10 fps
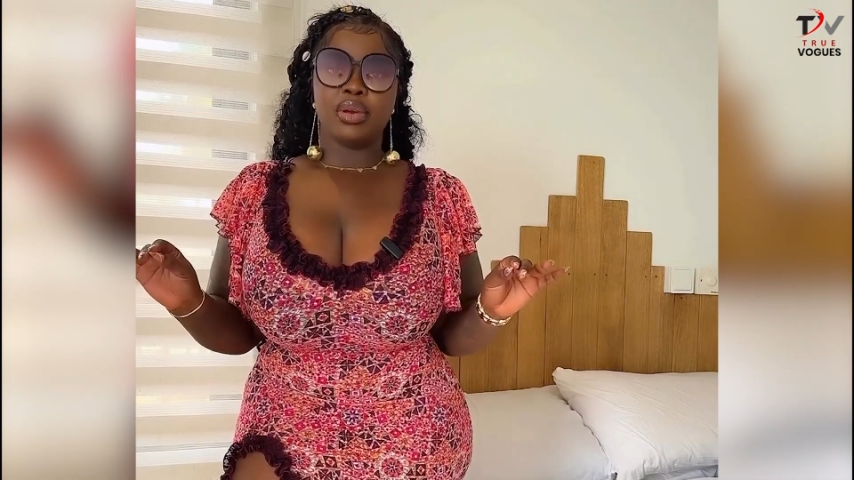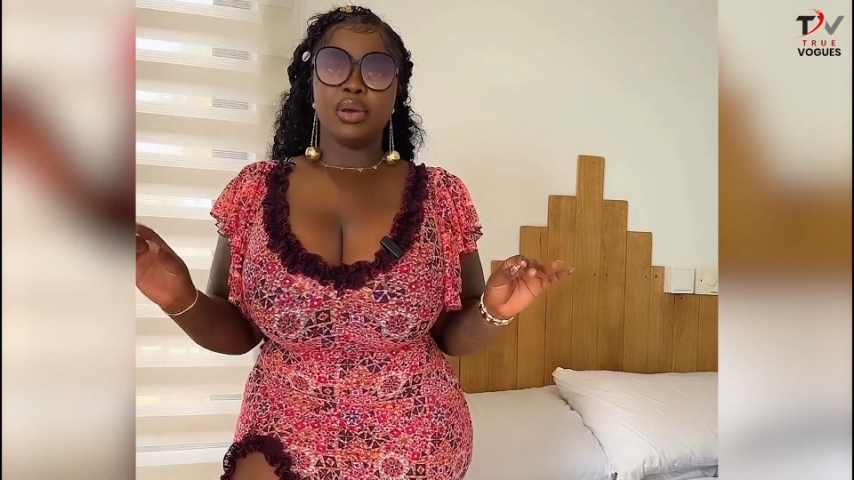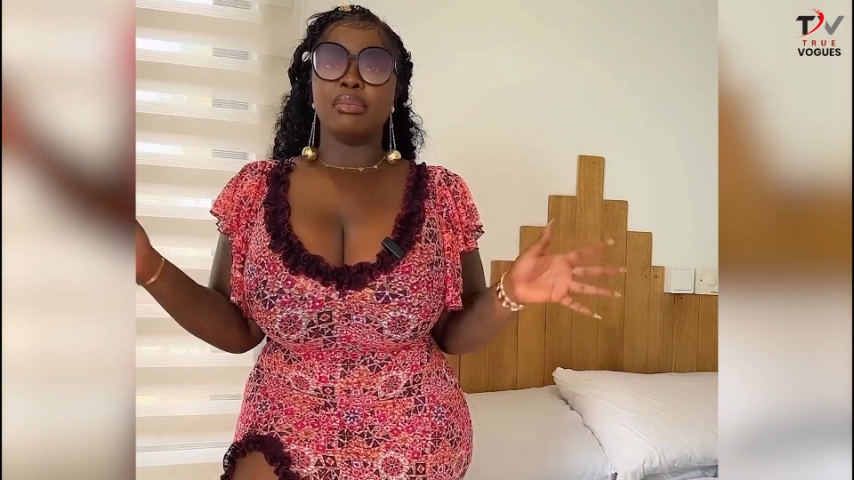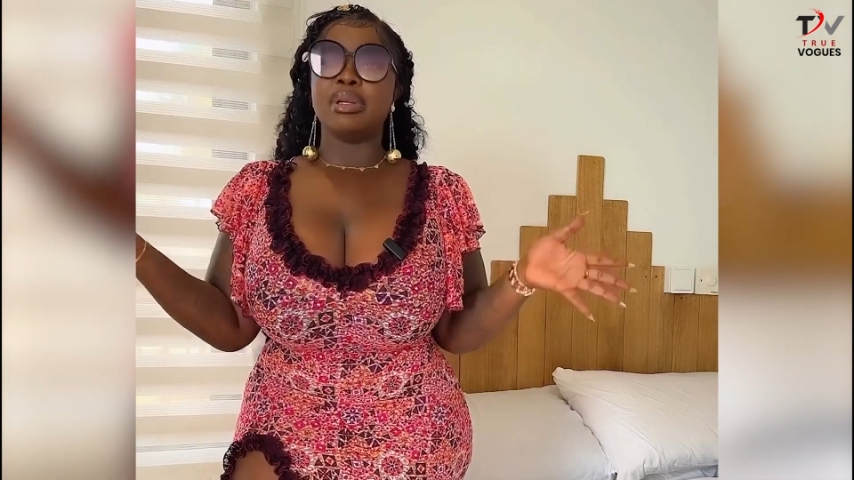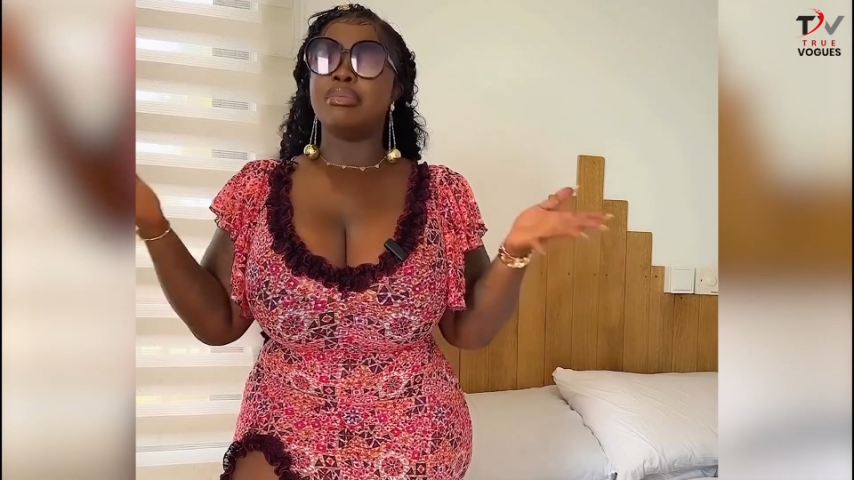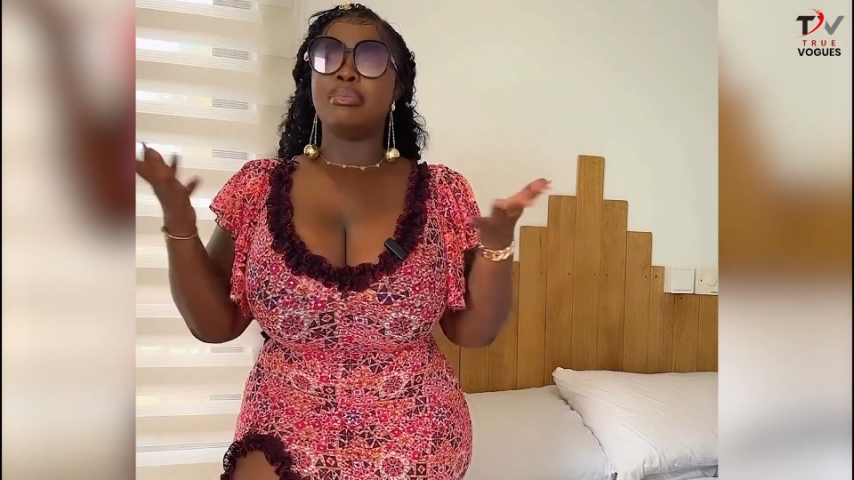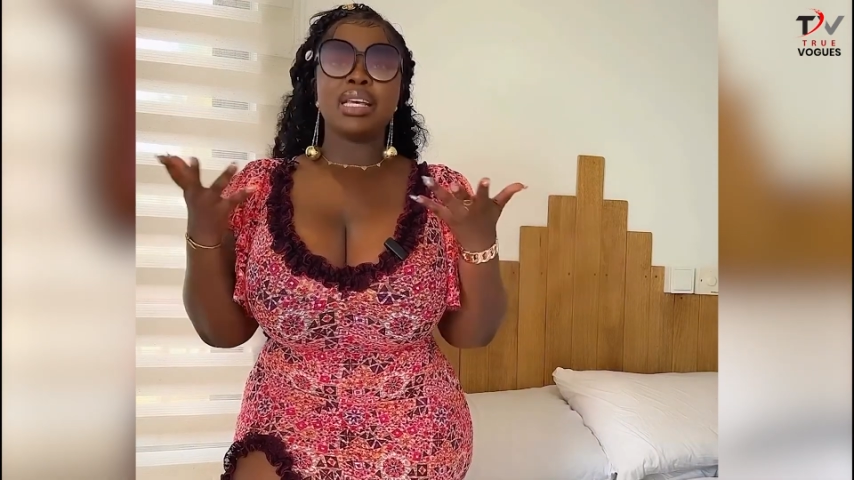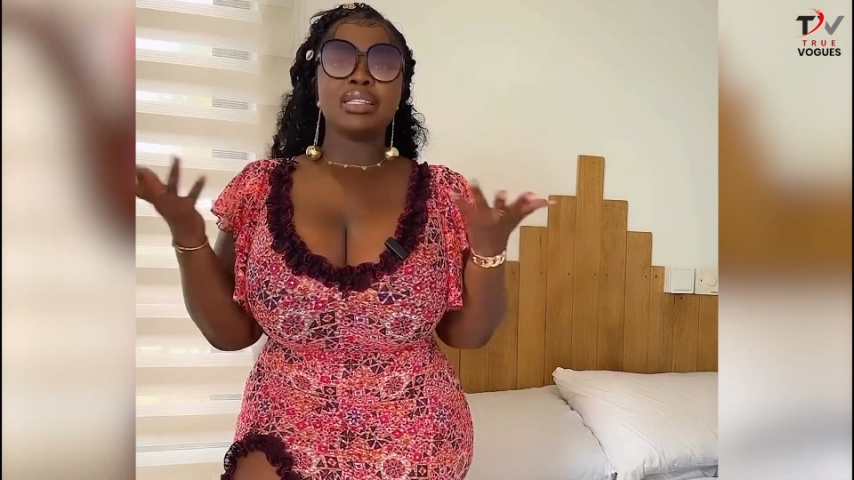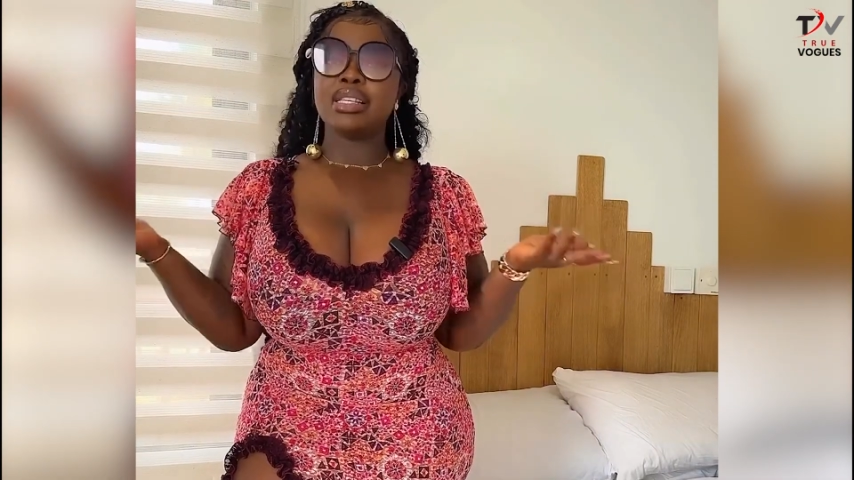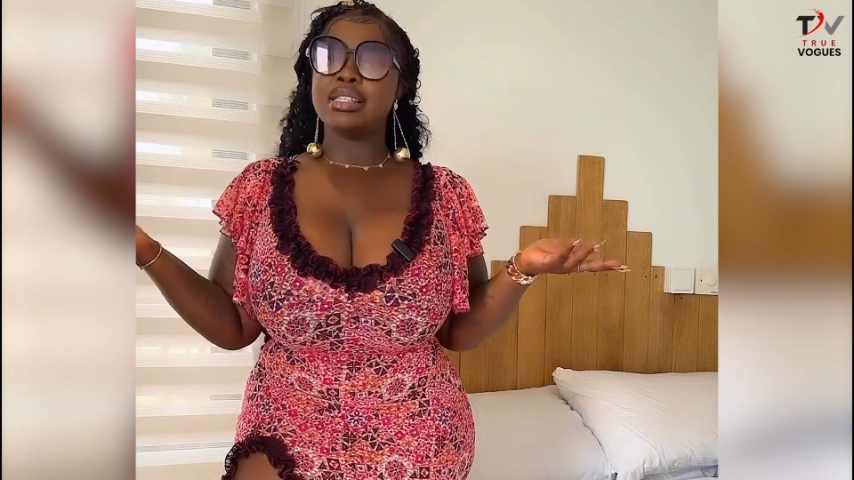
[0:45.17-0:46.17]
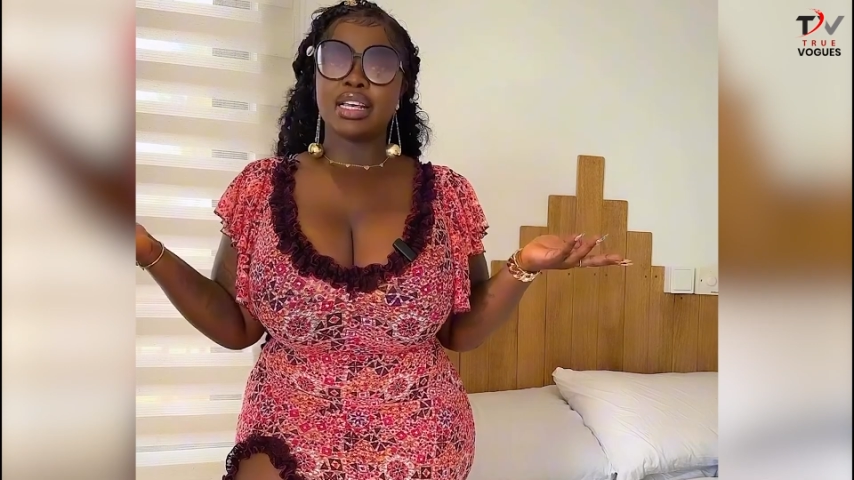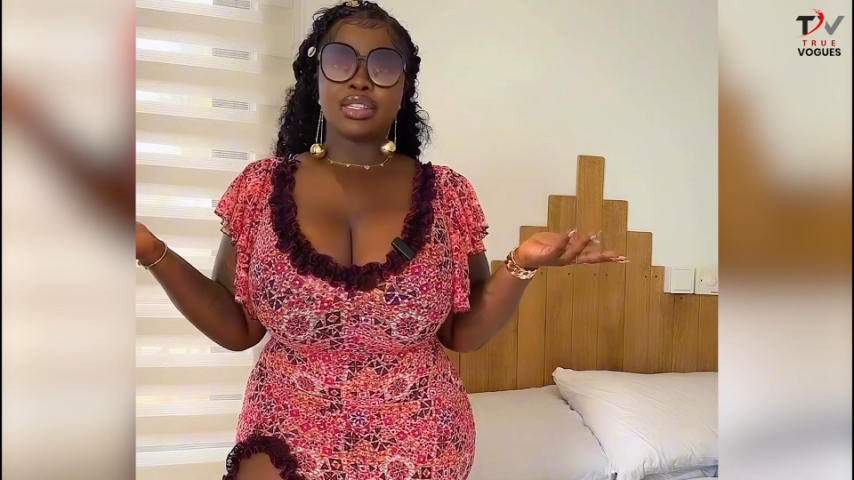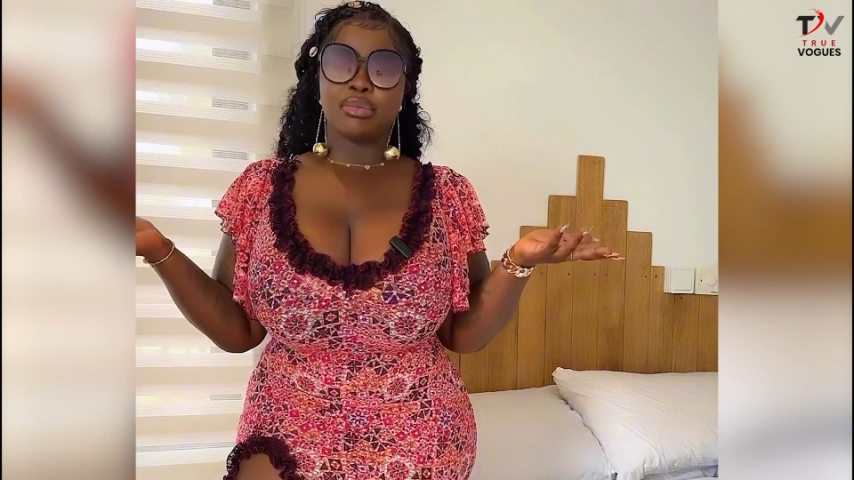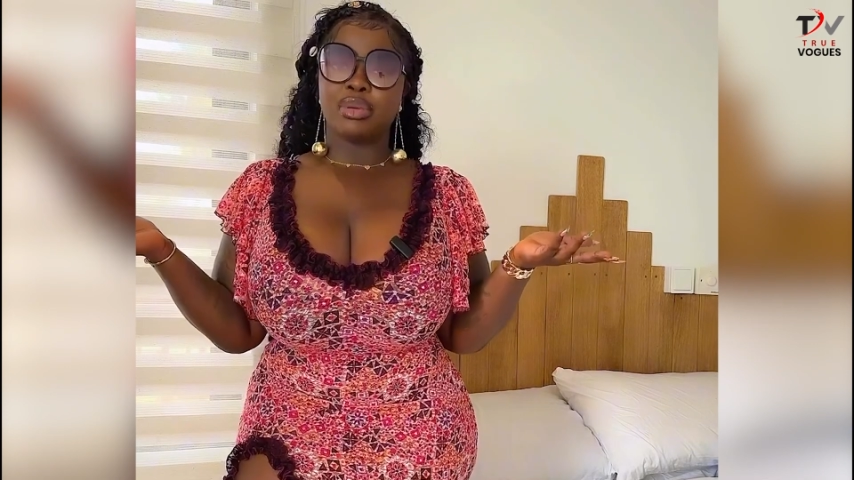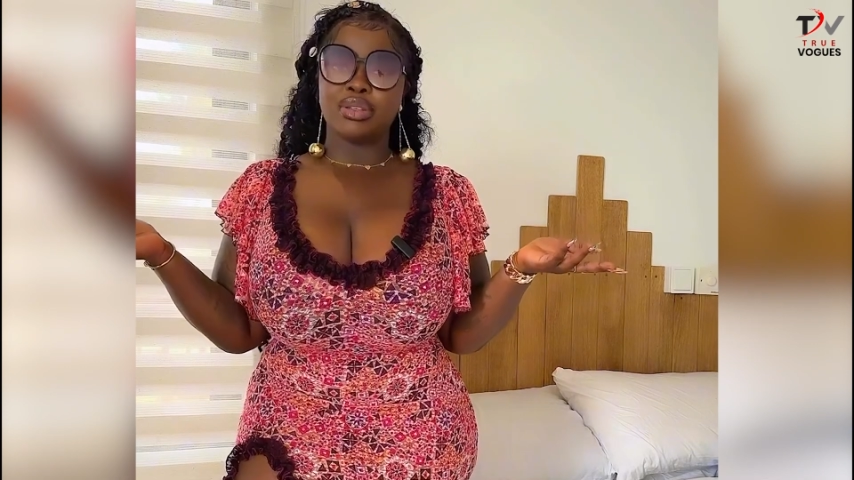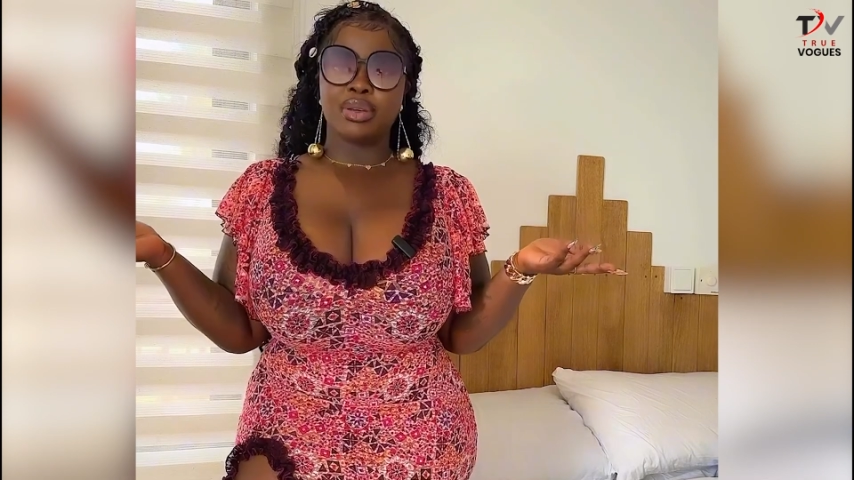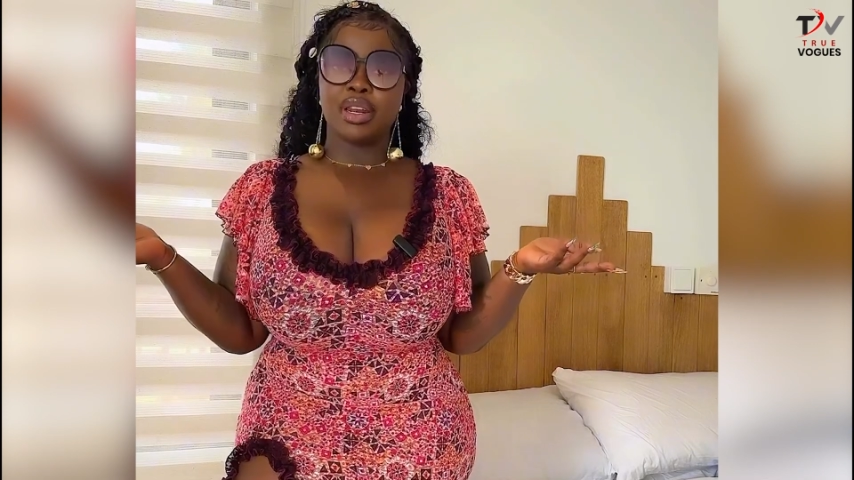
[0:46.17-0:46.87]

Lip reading: Her entrepreneurial spirit